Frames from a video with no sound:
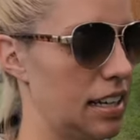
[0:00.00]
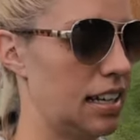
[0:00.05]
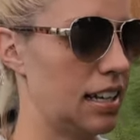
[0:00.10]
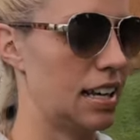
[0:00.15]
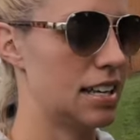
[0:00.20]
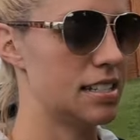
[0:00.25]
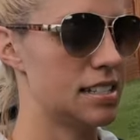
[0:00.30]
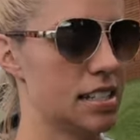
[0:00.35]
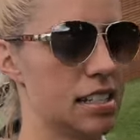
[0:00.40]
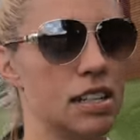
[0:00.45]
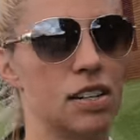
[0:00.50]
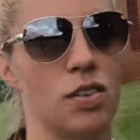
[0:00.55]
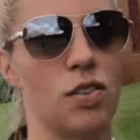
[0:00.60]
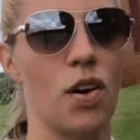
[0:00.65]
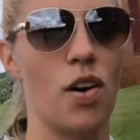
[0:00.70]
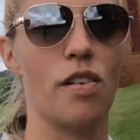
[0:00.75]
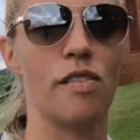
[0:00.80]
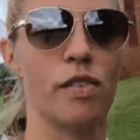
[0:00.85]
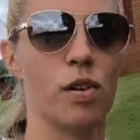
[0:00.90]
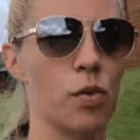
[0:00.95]
it gets a little
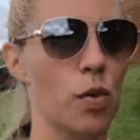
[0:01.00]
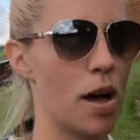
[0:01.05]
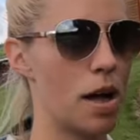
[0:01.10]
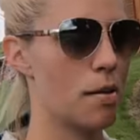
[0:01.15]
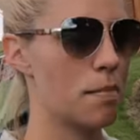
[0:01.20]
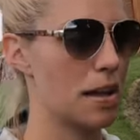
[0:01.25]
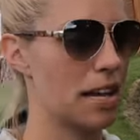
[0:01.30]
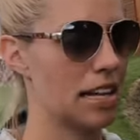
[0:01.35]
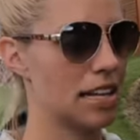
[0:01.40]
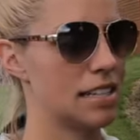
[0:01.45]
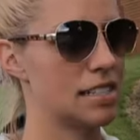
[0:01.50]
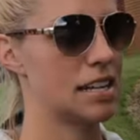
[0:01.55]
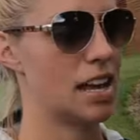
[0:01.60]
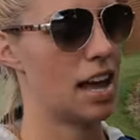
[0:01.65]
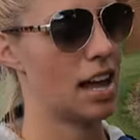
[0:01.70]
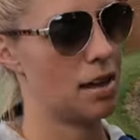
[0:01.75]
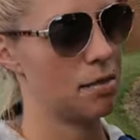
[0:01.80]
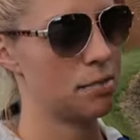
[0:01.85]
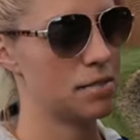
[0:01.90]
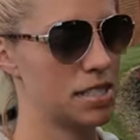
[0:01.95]
overwhelming at
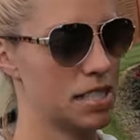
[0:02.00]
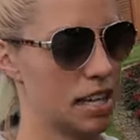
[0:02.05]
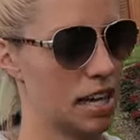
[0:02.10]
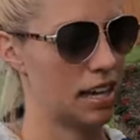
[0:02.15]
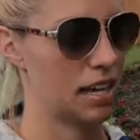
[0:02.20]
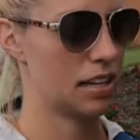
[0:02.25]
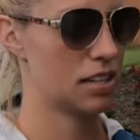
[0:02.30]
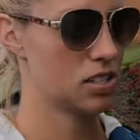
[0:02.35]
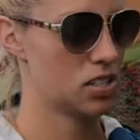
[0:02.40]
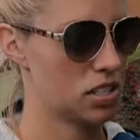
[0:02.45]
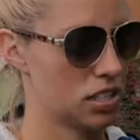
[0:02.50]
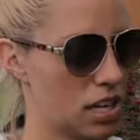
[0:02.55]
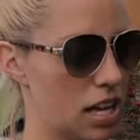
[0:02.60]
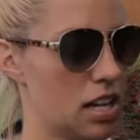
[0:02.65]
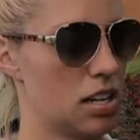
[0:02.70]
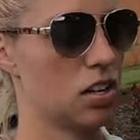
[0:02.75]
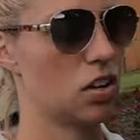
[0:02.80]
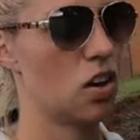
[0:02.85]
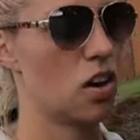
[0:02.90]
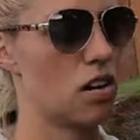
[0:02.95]
times. I actually
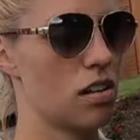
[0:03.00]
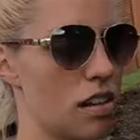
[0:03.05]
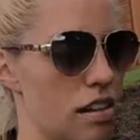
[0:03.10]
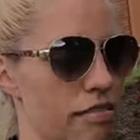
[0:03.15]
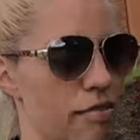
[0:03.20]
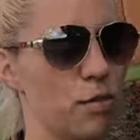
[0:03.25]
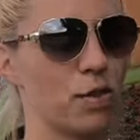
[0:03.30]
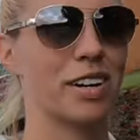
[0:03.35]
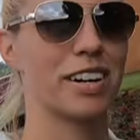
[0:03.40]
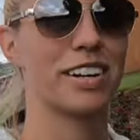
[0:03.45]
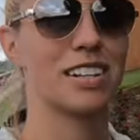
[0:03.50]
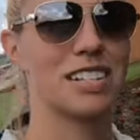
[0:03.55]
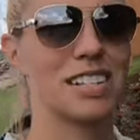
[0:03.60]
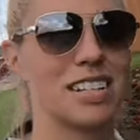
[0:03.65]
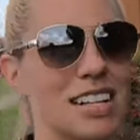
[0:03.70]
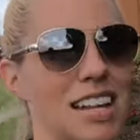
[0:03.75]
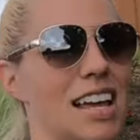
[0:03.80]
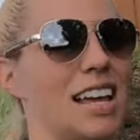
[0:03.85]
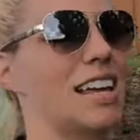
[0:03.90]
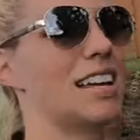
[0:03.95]
had to call off work
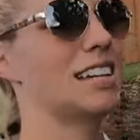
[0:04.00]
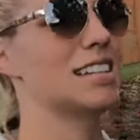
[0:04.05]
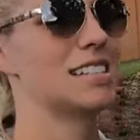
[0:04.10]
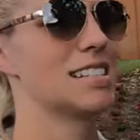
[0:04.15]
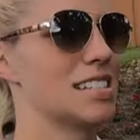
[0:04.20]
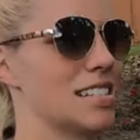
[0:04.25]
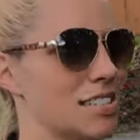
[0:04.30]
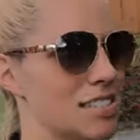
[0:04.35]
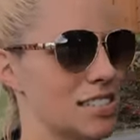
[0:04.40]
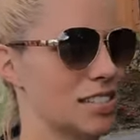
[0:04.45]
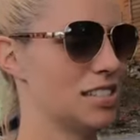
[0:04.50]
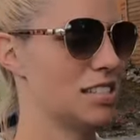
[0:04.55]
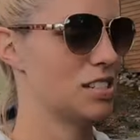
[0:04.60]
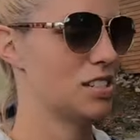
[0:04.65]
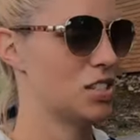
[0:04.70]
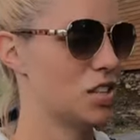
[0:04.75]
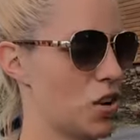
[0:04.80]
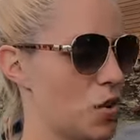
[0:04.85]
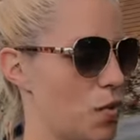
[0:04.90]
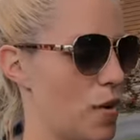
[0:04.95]
today because there was
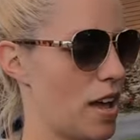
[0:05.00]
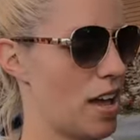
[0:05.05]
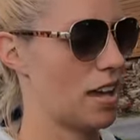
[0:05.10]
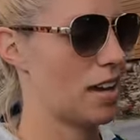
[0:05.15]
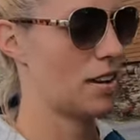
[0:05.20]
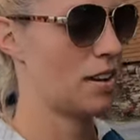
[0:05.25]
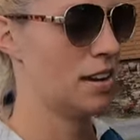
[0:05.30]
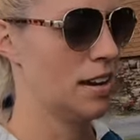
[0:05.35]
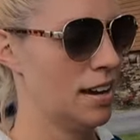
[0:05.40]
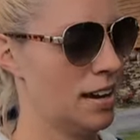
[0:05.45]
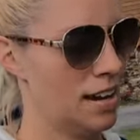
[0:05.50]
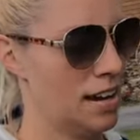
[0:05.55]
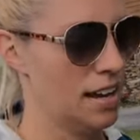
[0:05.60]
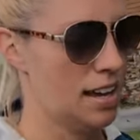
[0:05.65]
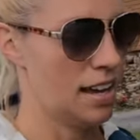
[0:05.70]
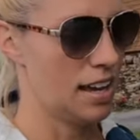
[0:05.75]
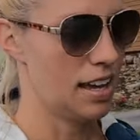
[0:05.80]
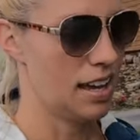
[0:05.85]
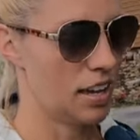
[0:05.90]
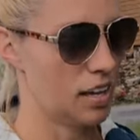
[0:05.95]
just no way
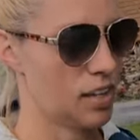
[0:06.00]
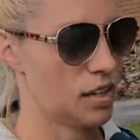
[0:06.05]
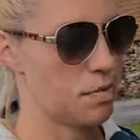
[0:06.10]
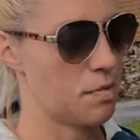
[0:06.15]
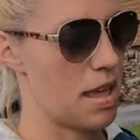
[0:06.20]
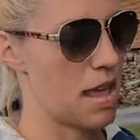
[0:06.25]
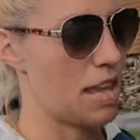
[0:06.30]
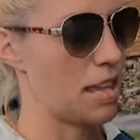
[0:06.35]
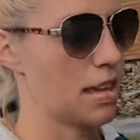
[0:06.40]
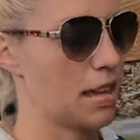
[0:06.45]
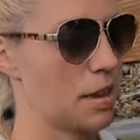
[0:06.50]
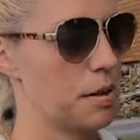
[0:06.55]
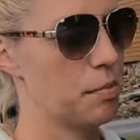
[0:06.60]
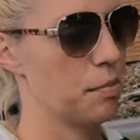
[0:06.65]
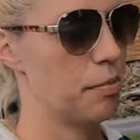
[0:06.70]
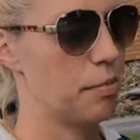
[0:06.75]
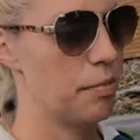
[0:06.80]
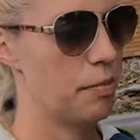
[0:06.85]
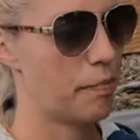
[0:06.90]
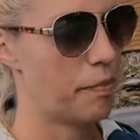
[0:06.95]
I could make it.
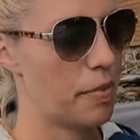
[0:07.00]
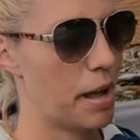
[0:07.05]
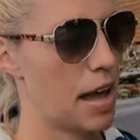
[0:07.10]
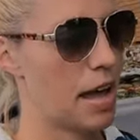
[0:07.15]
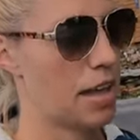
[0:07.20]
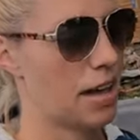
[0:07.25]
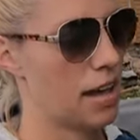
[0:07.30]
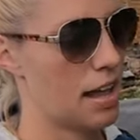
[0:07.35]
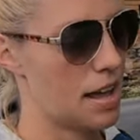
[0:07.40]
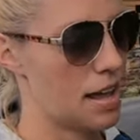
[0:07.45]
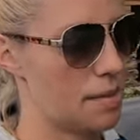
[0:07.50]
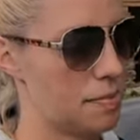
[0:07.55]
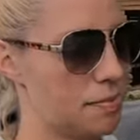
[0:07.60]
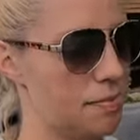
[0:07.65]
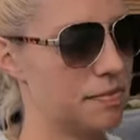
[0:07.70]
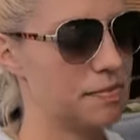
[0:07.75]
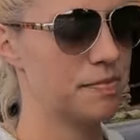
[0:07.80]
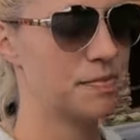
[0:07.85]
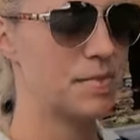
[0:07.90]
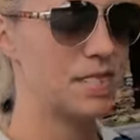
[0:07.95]
But um,
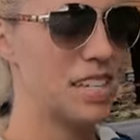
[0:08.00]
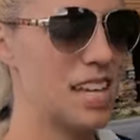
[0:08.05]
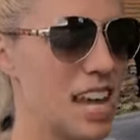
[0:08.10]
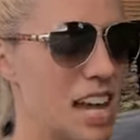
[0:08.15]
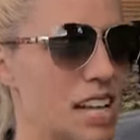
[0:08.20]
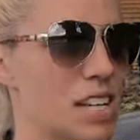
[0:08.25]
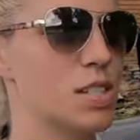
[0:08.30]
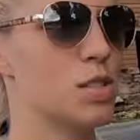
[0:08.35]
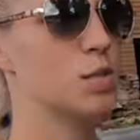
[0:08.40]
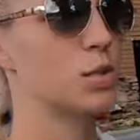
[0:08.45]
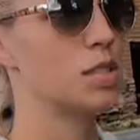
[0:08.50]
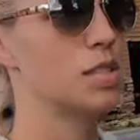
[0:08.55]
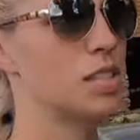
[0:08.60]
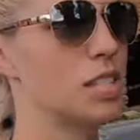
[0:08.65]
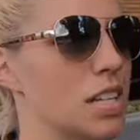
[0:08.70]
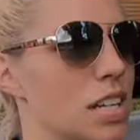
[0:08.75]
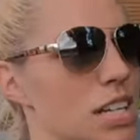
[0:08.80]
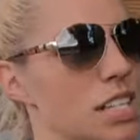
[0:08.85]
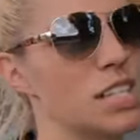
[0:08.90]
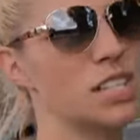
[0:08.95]
yeah, I just wanted
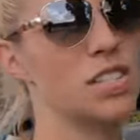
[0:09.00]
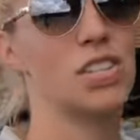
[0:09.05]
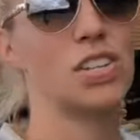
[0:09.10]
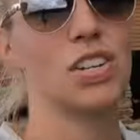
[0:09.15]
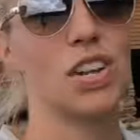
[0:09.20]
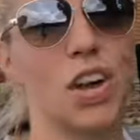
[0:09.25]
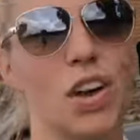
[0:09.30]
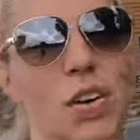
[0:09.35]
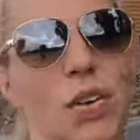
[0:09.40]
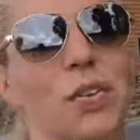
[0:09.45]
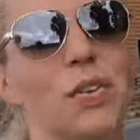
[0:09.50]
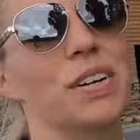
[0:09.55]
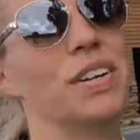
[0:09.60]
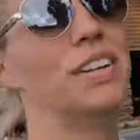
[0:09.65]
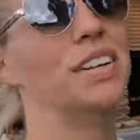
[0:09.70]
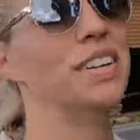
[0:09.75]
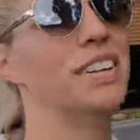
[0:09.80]
you guys to know